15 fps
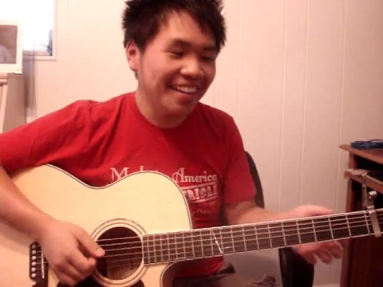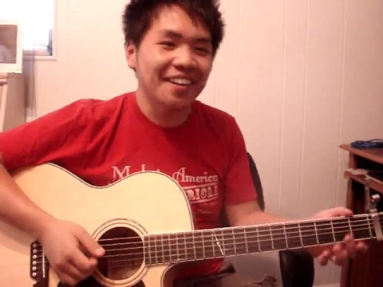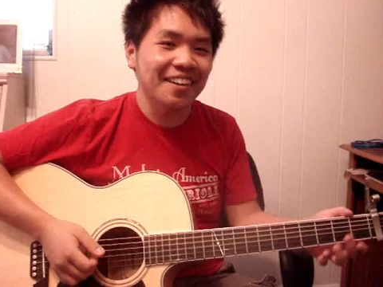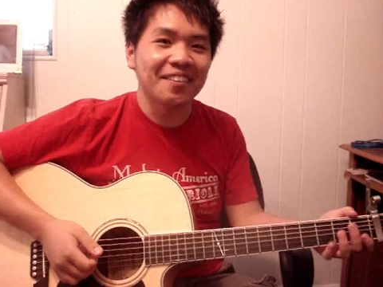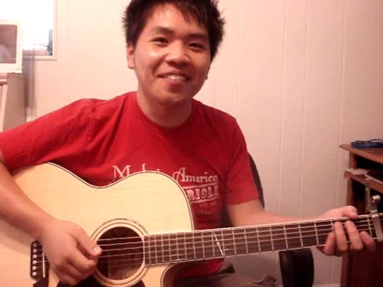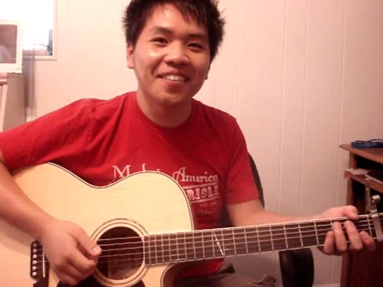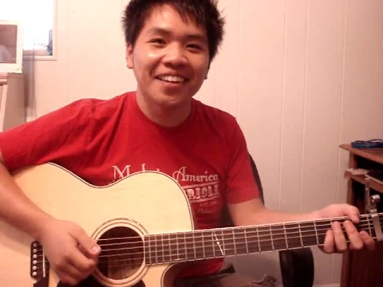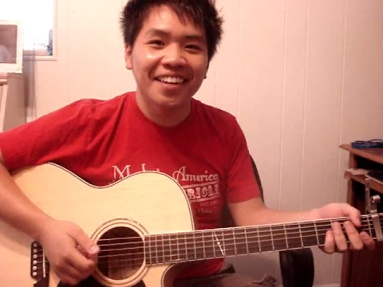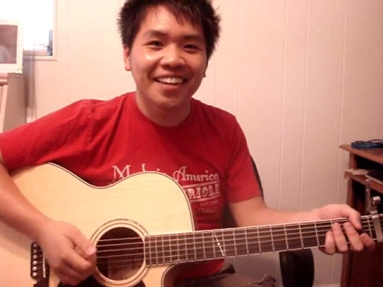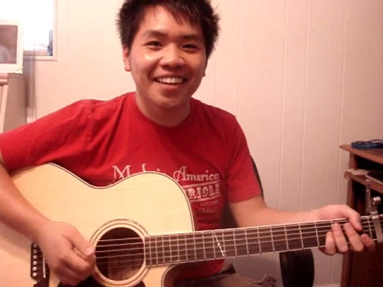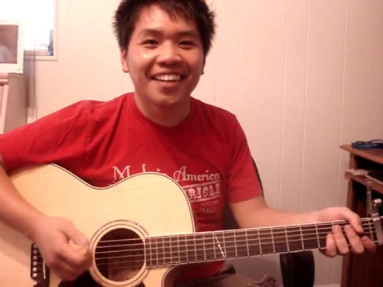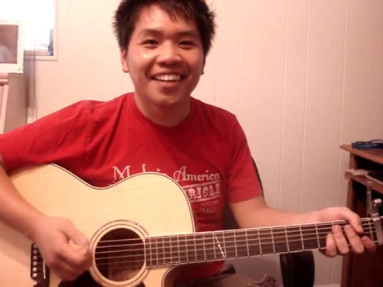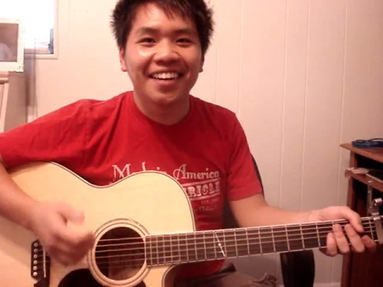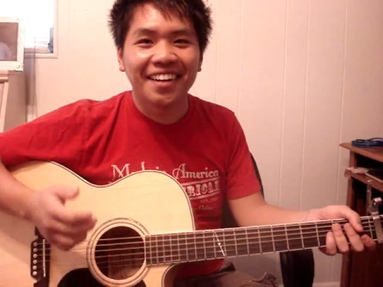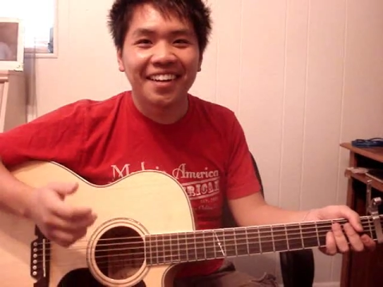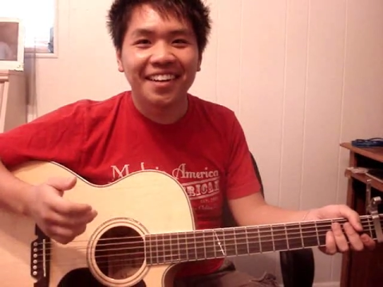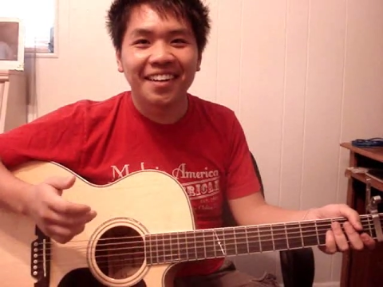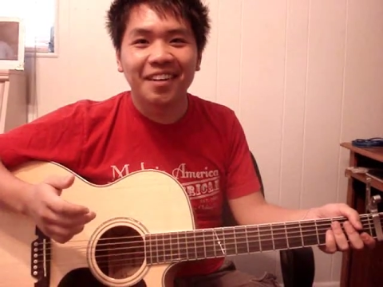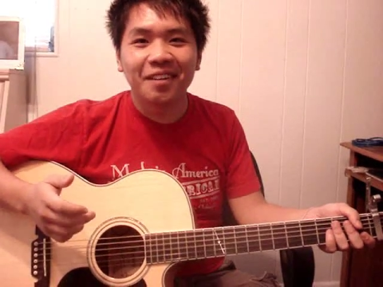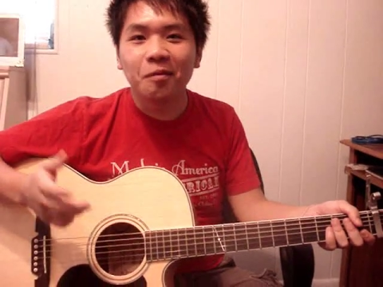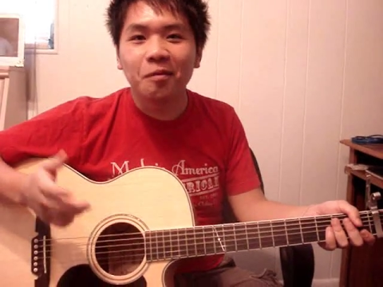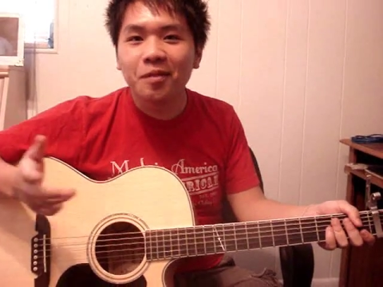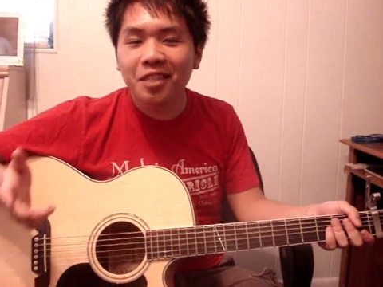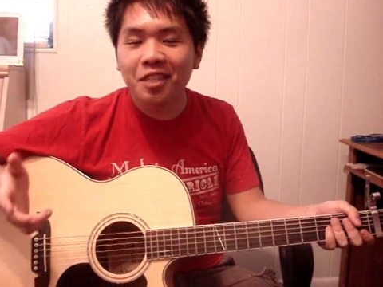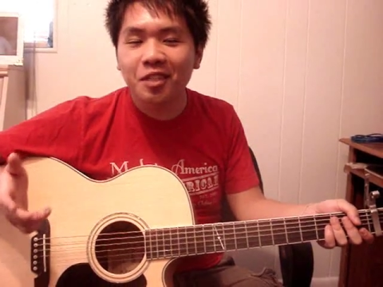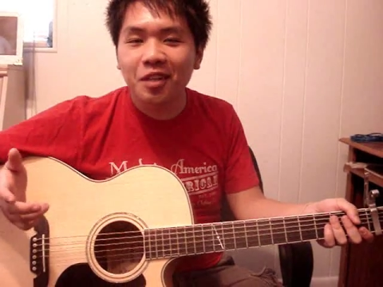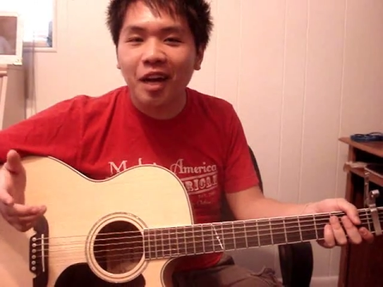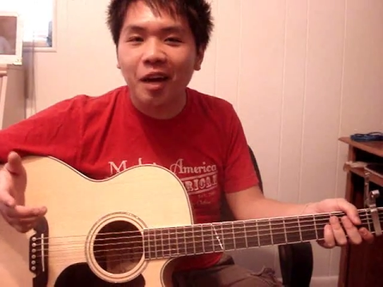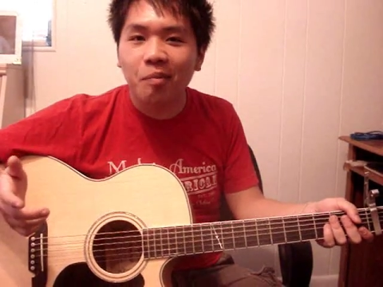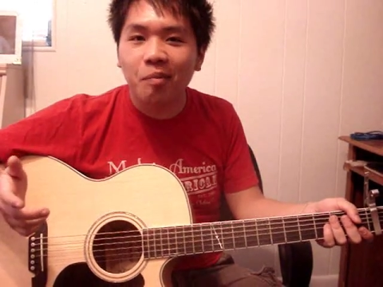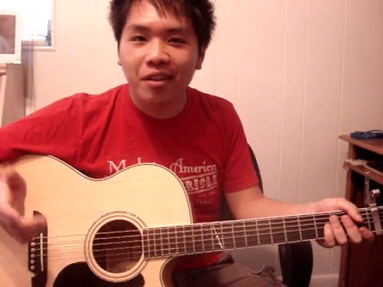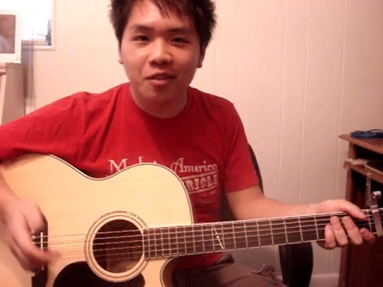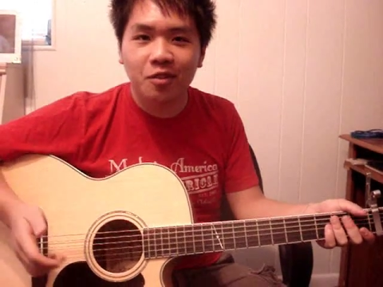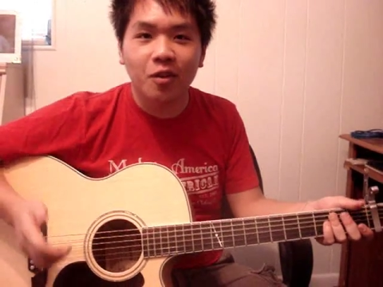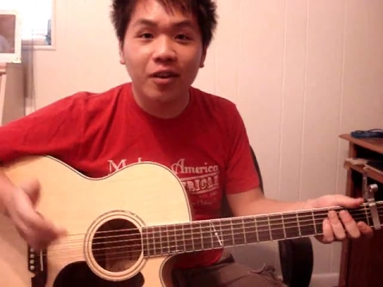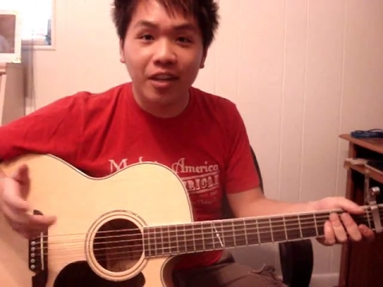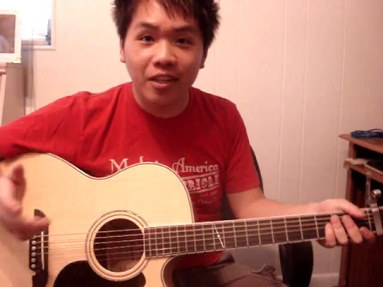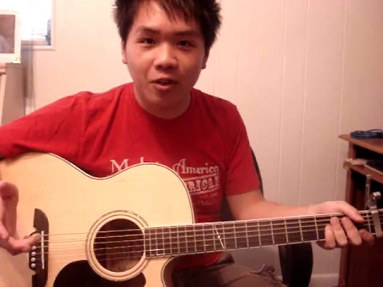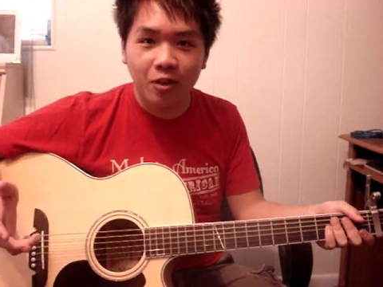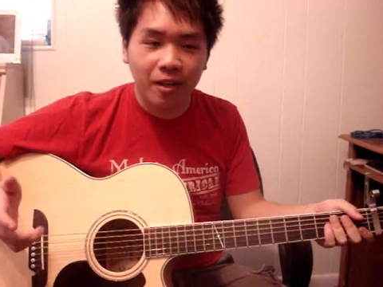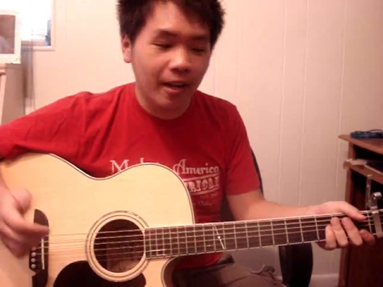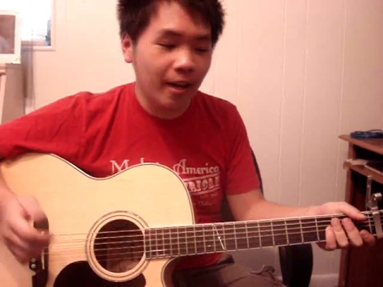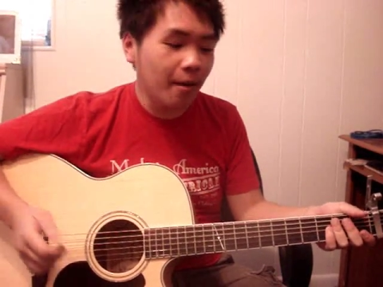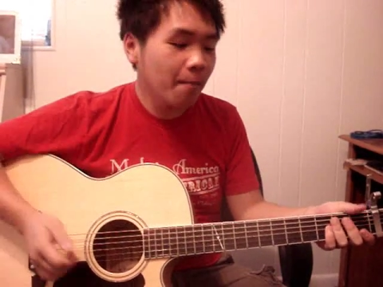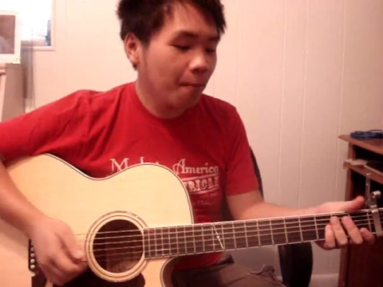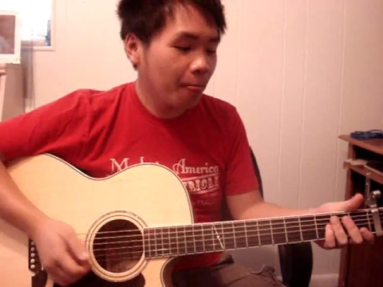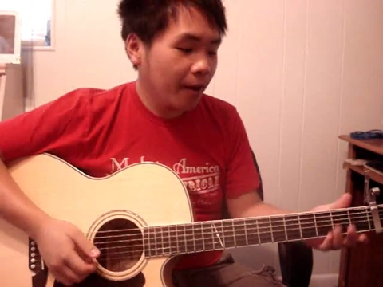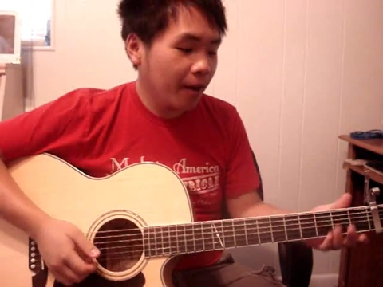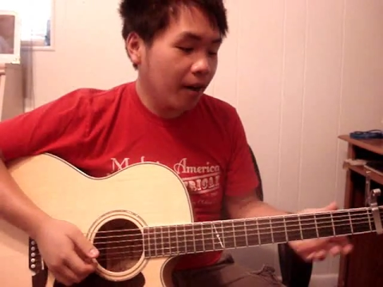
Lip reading: We'll be teaching you how to play a song, Txoj Kev.